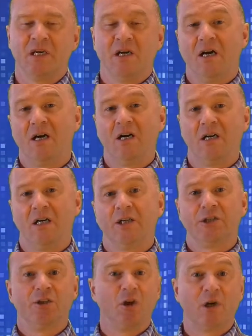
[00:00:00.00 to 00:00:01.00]
are
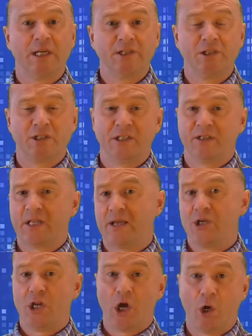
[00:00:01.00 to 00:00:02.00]
acknowledged and
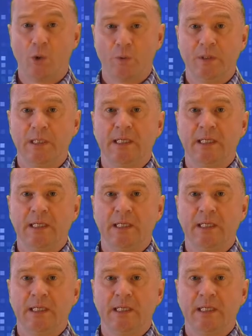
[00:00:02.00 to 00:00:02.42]
they're known,